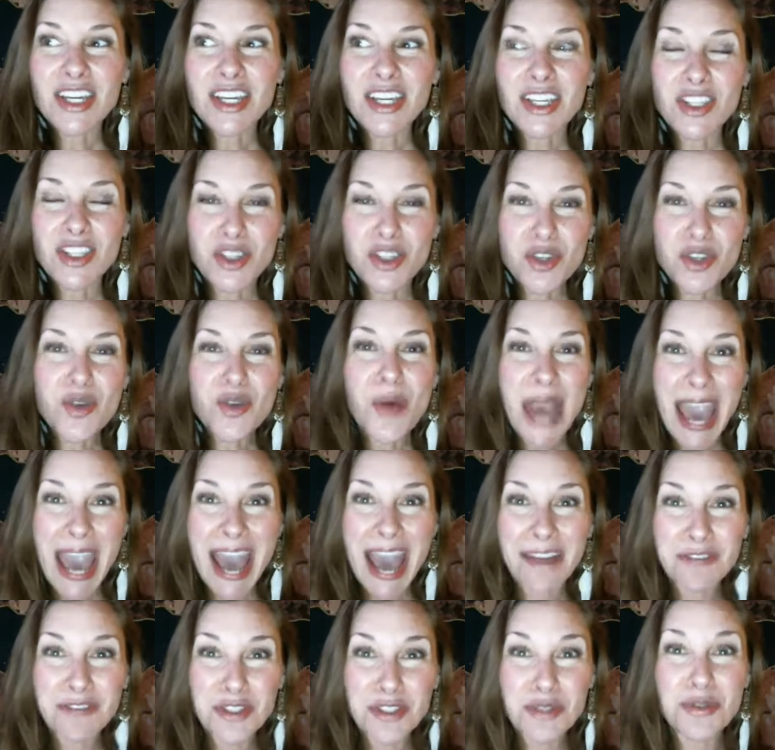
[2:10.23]
you
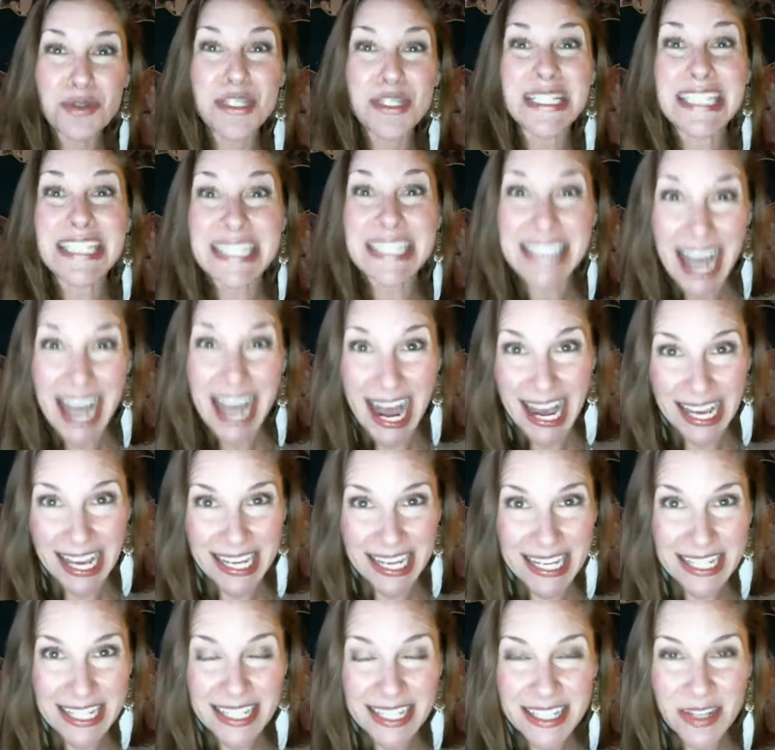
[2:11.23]
have to
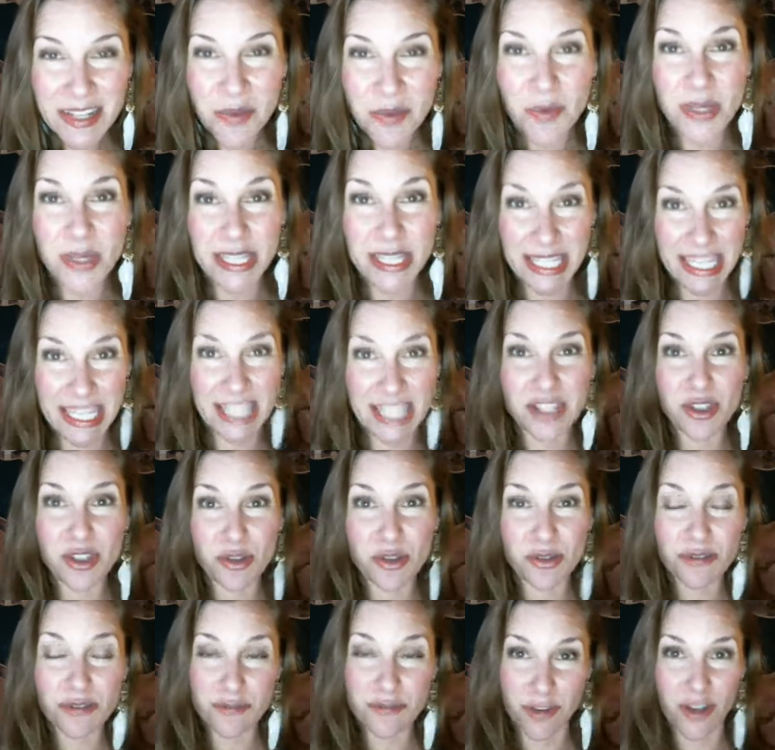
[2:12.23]
decide within you
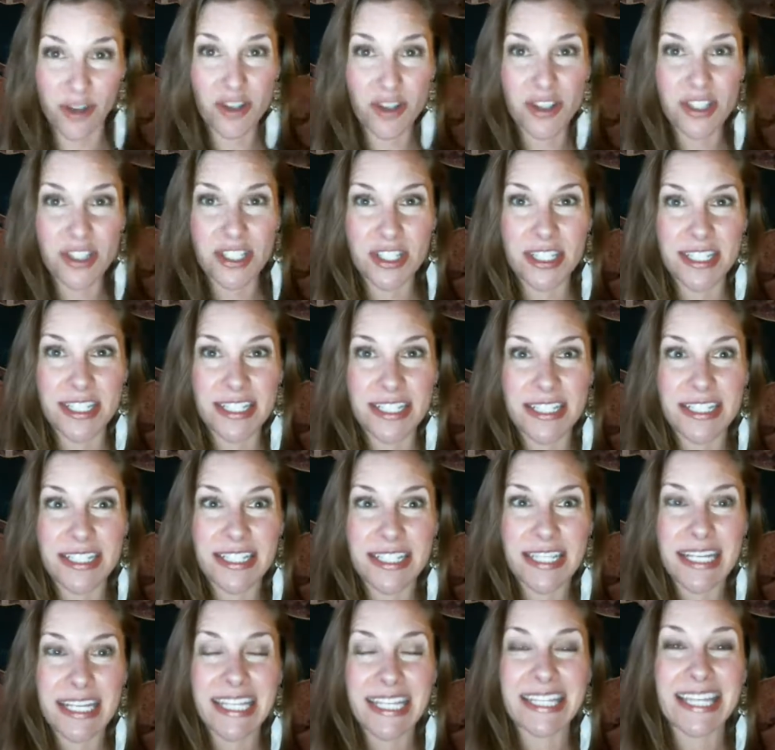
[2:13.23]
first
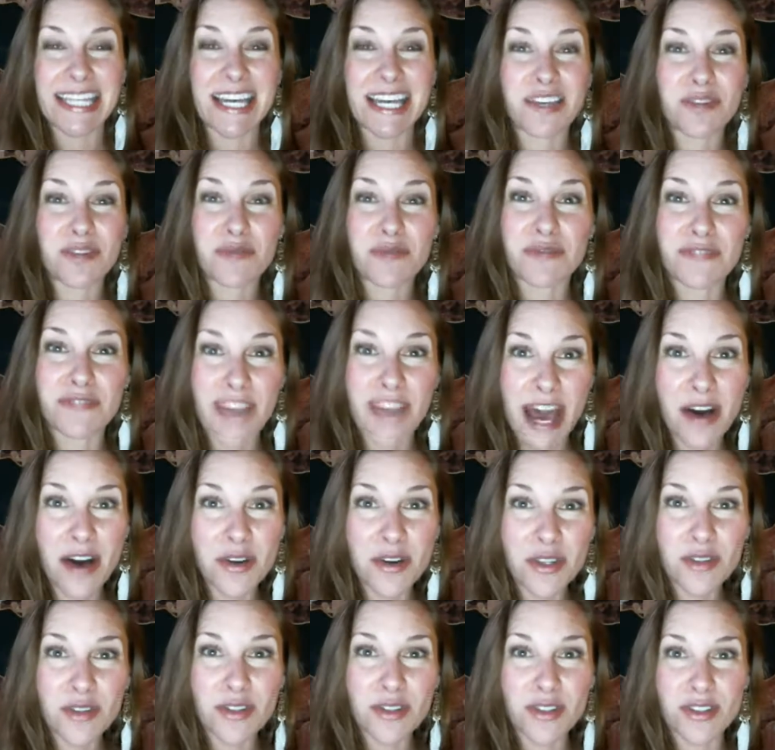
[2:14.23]
that you
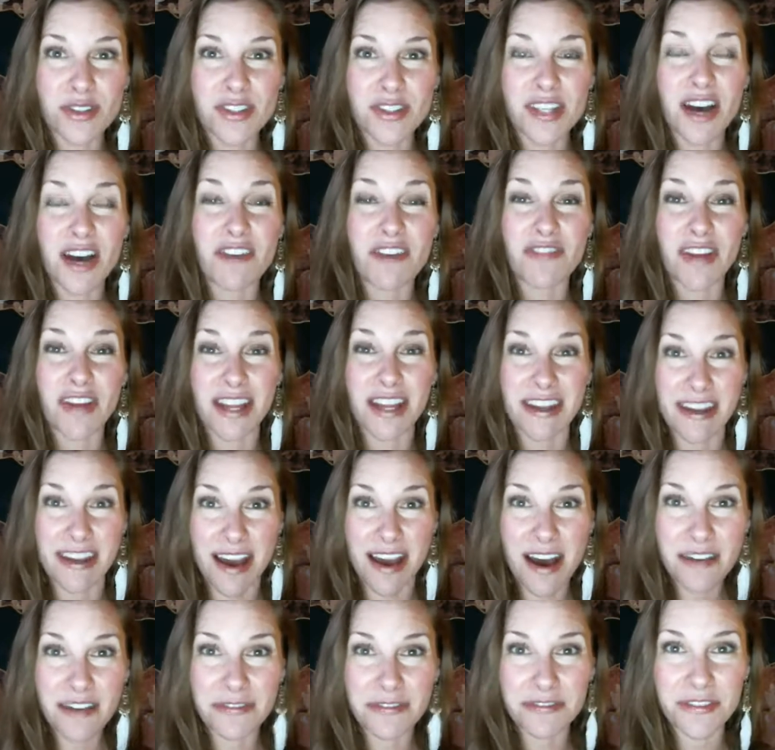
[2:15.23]
value yourself
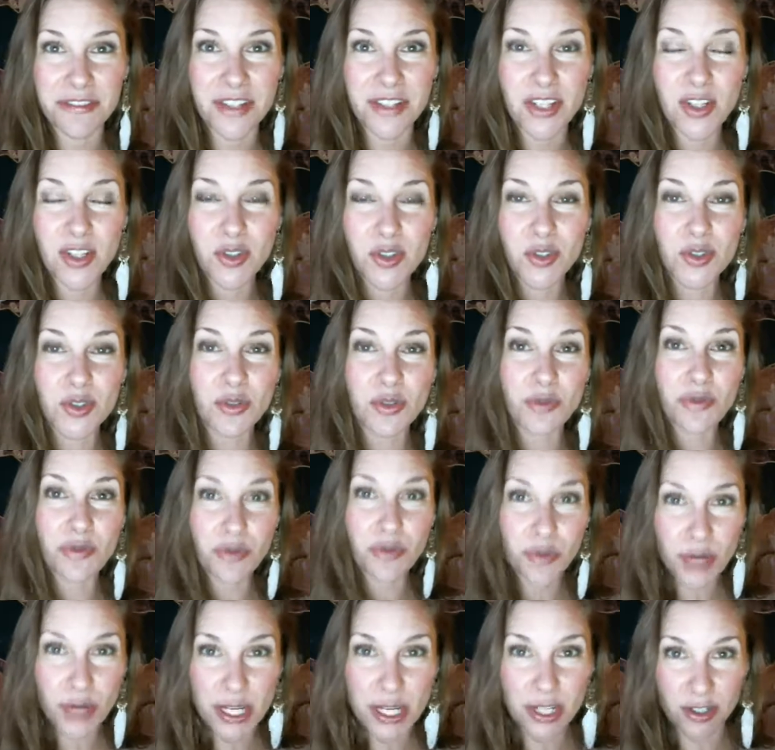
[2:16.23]
enough to
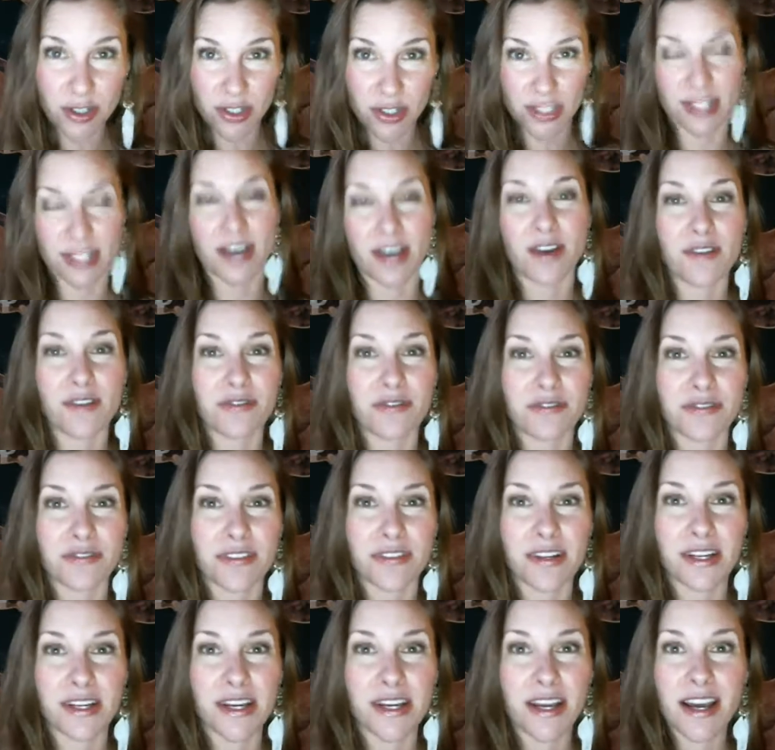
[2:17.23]
free yourself
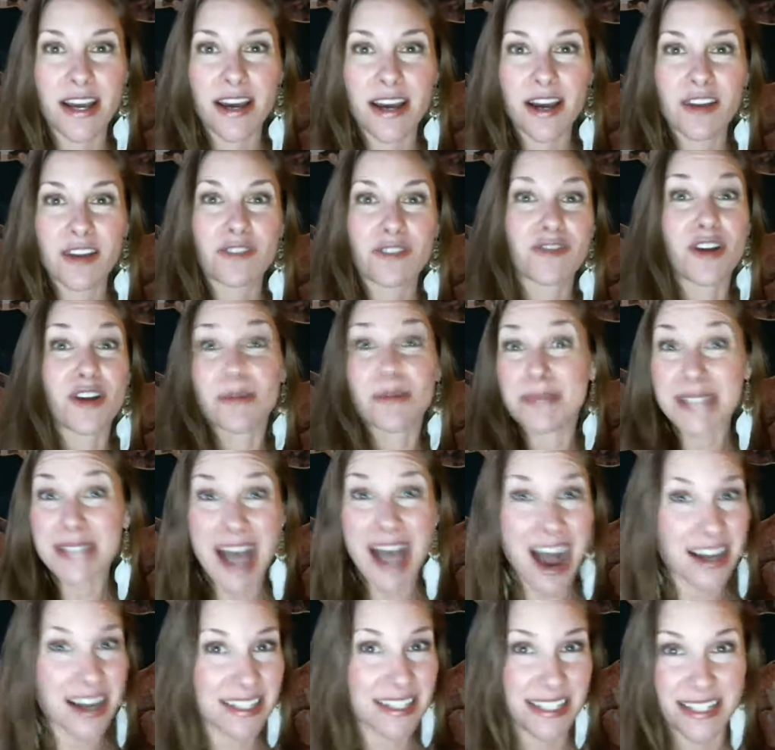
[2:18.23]
from
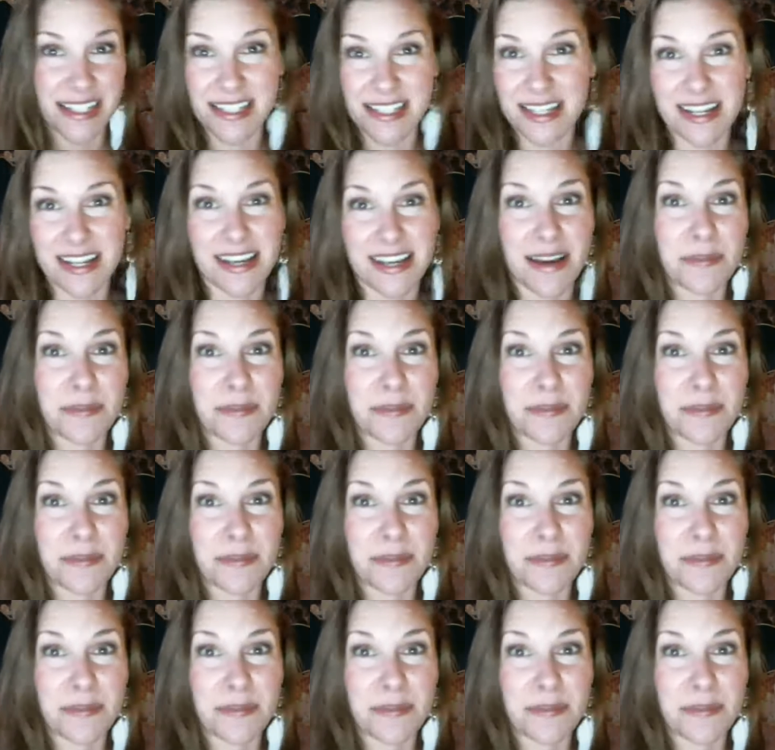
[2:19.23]
toxicity.